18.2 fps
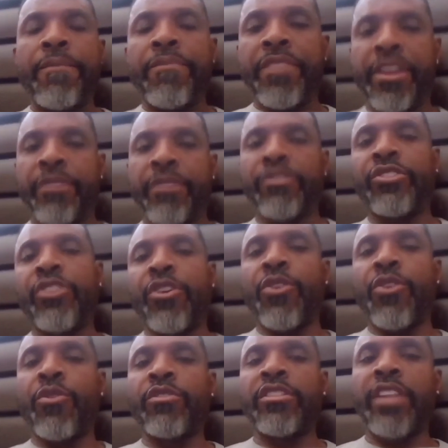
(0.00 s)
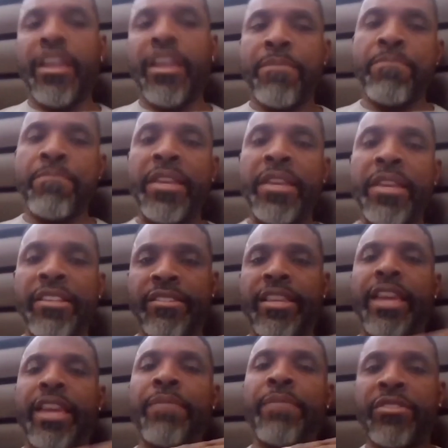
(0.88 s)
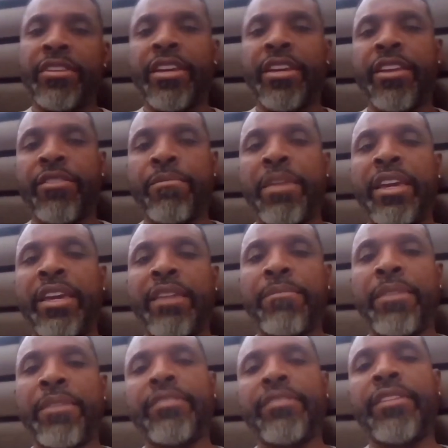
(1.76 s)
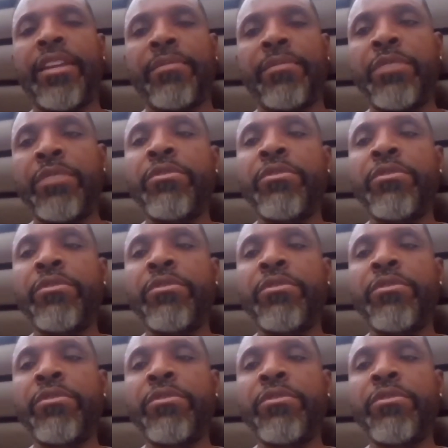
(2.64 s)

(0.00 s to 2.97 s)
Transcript: their songs and mix tapes together, making mixtapes.